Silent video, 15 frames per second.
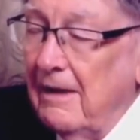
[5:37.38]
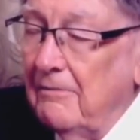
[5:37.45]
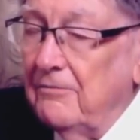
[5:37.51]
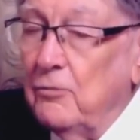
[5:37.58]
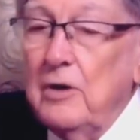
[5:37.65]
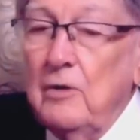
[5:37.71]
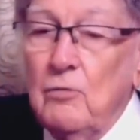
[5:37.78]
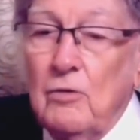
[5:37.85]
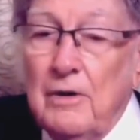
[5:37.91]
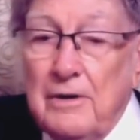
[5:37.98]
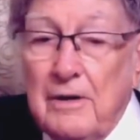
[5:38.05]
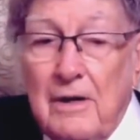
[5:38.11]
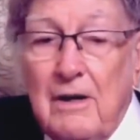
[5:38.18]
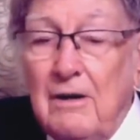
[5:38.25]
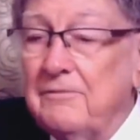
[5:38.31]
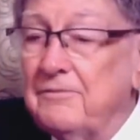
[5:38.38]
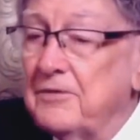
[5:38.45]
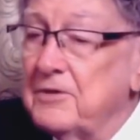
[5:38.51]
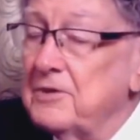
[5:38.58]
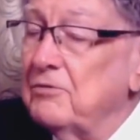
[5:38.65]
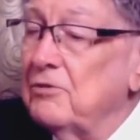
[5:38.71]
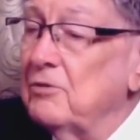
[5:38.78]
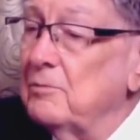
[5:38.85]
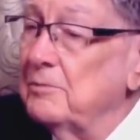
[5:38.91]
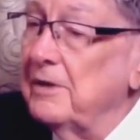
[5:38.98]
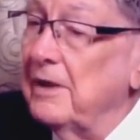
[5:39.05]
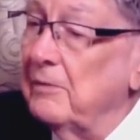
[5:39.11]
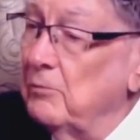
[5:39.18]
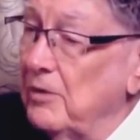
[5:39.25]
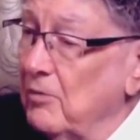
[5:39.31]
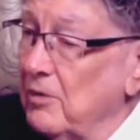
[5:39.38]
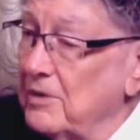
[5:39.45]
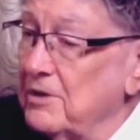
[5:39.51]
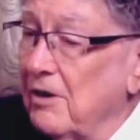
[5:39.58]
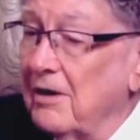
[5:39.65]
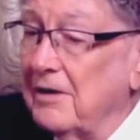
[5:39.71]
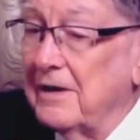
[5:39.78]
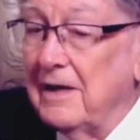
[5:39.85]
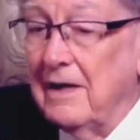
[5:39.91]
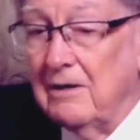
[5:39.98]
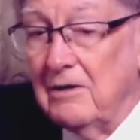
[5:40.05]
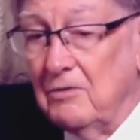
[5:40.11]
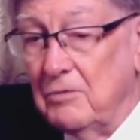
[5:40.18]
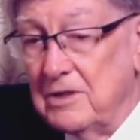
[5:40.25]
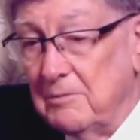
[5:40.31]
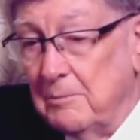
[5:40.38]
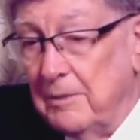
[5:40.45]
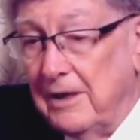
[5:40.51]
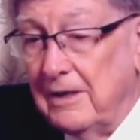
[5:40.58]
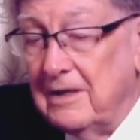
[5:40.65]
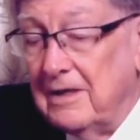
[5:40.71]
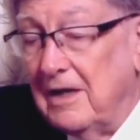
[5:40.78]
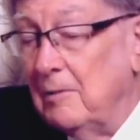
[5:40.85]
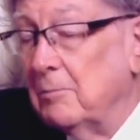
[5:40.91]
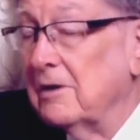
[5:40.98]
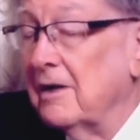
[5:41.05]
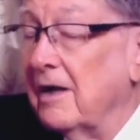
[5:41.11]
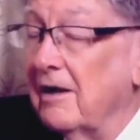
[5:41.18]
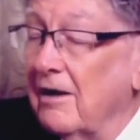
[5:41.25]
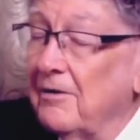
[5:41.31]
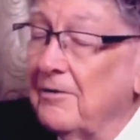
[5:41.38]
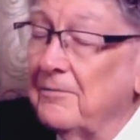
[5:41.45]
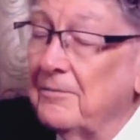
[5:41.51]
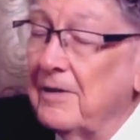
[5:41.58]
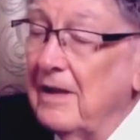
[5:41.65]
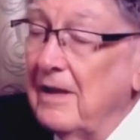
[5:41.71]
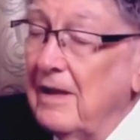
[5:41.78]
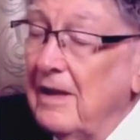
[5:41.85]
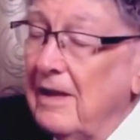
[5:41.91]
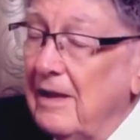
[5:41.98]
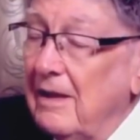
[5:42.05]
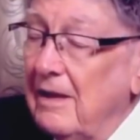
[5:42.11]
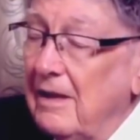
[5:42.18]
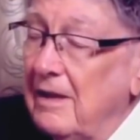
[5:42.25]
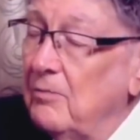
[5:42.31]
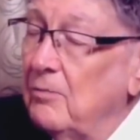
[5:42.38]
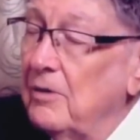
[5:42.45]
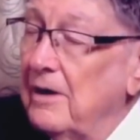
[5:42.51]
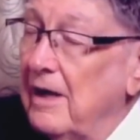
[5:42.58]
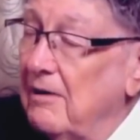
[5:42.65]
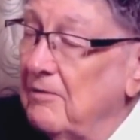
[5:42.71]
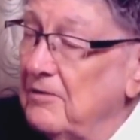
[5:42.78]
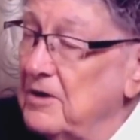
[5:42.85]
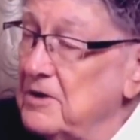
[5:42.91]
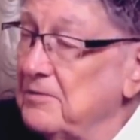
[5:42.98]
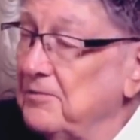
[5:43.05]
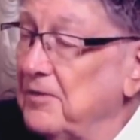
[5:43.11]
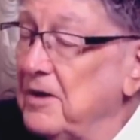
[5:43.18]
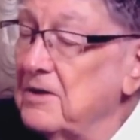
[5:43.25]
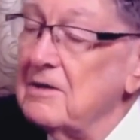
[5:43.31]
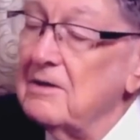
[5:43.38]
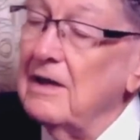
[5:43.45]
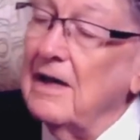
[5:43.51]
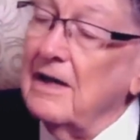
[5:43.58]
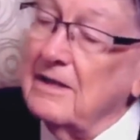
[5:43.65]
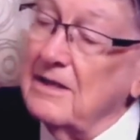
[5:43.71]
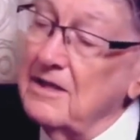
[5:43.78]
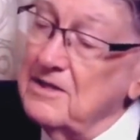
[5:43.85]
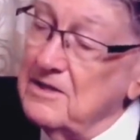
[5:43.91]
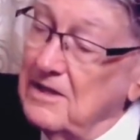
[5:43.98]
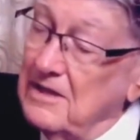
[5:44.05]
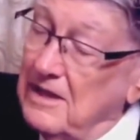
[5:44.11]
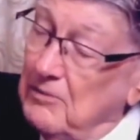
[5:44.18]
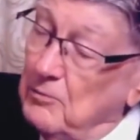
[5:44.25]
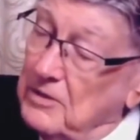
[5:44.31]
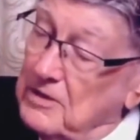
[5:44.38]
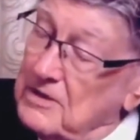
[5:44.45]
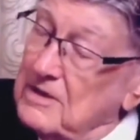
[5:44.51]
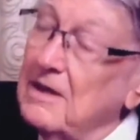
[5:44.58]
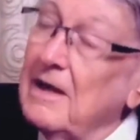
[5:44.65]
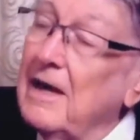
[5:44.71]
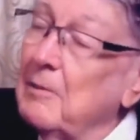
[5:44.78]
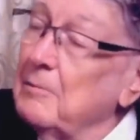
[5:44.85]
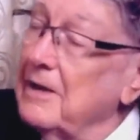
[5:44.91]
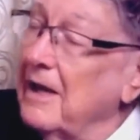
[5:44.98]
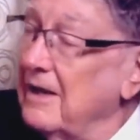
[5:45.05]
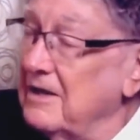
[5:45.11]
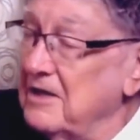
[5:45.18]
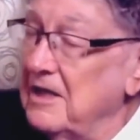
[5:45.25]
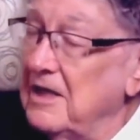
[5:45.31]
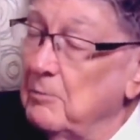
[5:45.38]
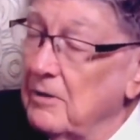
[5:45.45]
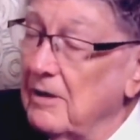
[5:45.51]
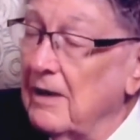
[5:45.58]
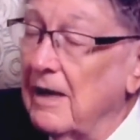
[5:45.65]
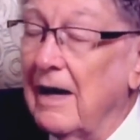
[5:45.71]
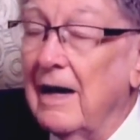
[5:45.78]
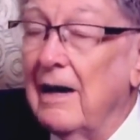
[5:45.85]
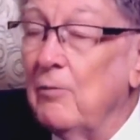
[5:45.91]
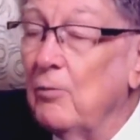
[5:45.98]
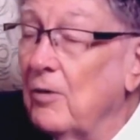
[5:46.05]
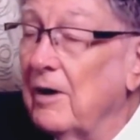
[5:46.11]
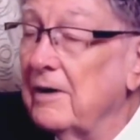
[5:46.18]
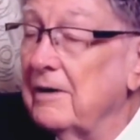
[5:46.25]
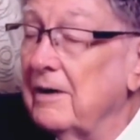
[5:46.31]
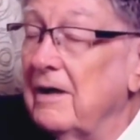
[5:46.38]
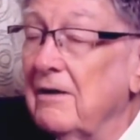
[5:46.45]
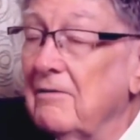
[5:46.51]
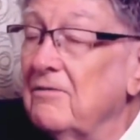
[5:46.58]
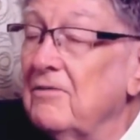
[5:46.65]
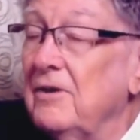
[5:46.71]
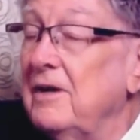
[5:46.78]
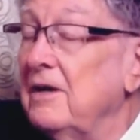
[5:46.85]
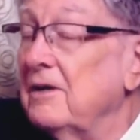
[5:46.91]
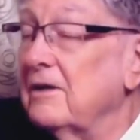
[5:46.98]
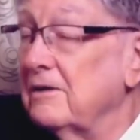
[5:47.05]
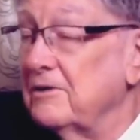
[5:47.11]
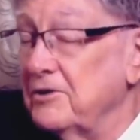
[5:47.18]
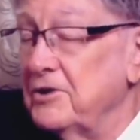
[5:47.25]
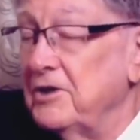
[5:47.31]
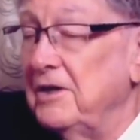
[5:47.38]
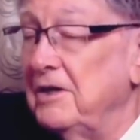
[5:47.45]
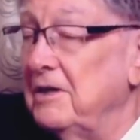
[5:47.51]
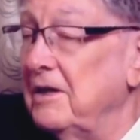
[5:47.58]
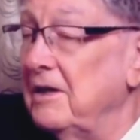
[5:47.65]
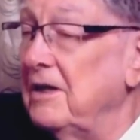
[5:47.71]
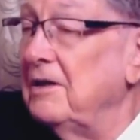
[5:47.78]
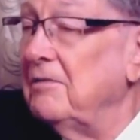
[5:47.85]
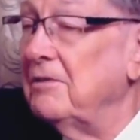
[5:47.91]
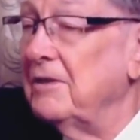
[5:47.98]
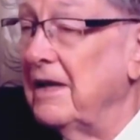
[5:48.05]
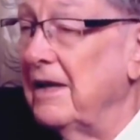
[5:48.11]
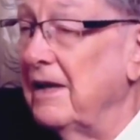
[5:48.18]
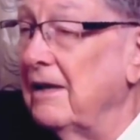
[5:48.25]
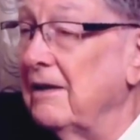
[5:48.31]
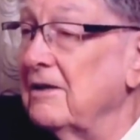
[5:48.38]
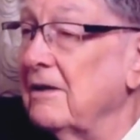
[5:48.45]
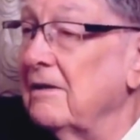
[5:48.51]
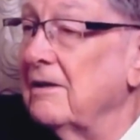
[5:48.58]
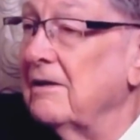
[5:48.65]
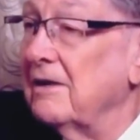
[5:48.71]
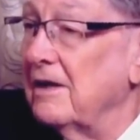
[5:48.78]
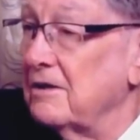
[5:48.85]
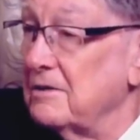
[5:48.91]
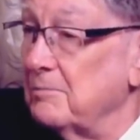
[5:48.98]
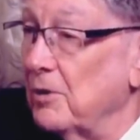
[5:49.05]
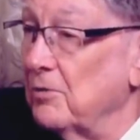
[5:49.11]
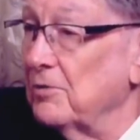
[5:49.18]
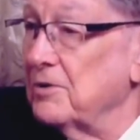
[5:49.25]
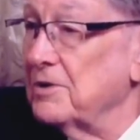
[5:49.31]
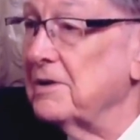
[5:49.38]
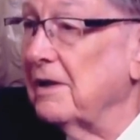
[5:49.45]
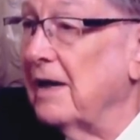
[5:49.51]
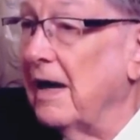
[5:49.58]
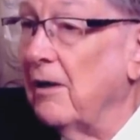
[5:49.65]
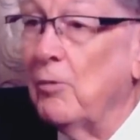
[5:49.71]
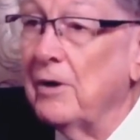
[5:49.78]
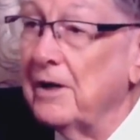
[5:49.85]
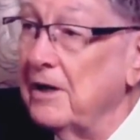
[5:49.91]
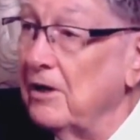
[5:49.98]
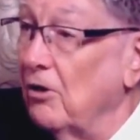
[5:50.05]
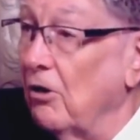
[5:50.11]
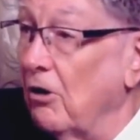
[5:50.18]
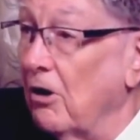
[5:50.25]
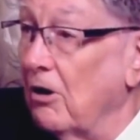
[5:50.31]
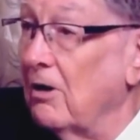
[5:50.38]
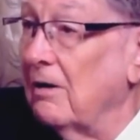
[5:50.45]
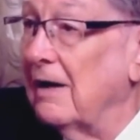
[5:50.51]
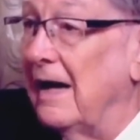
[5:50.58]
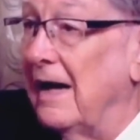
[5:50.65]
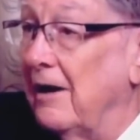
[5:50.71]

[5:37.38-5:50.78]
If we were in the conference room and we were talking and there was a big table there, he would have his fist like this and he would slam that table. I want every GD thing exposed. I want it all